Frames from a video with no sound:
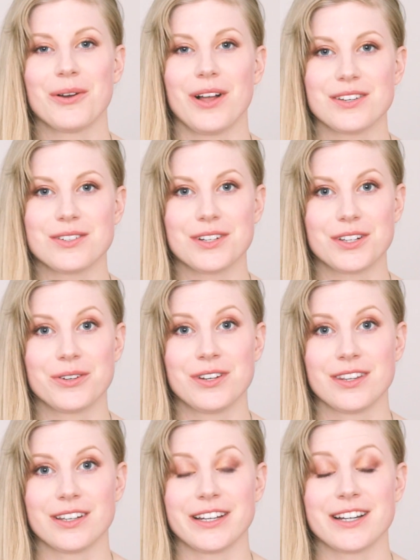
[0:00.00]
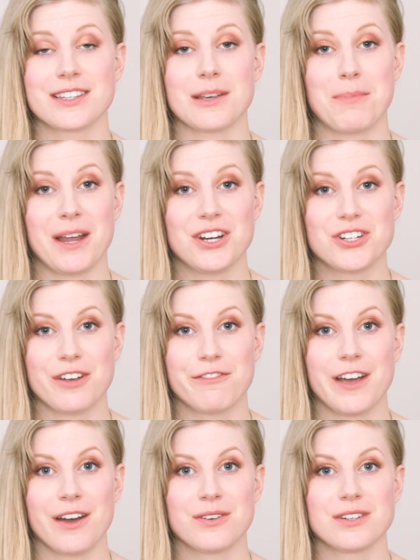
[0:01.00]
I'll also include in the links a page I
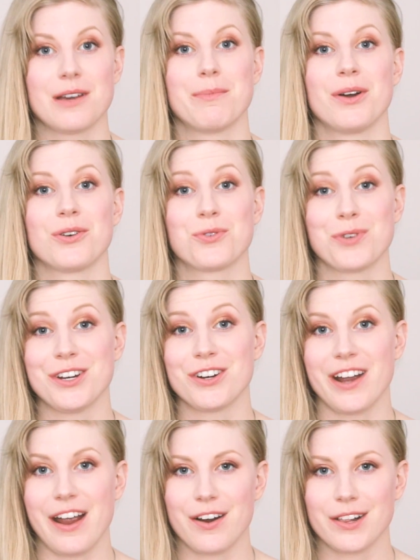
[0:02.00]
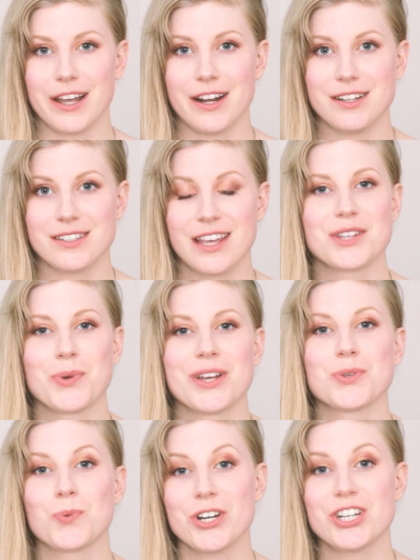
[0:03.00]
found about greener airlines, as well
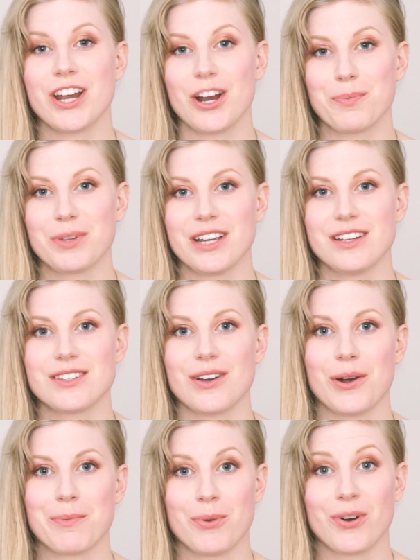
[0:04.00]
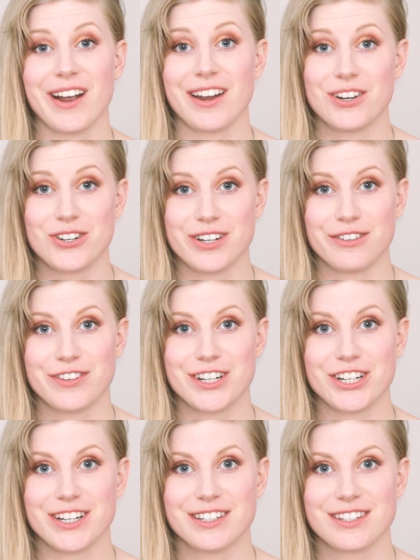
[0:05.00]
as which airplanes are more energy
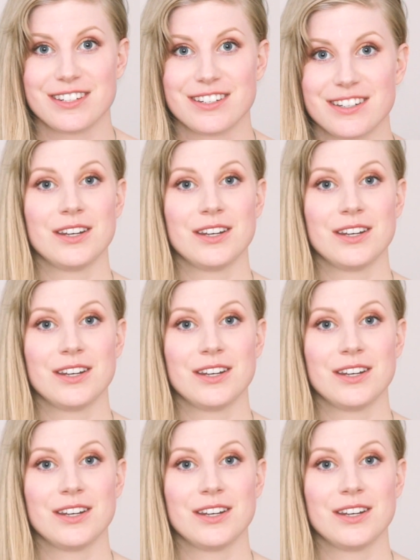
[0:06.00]
efficient.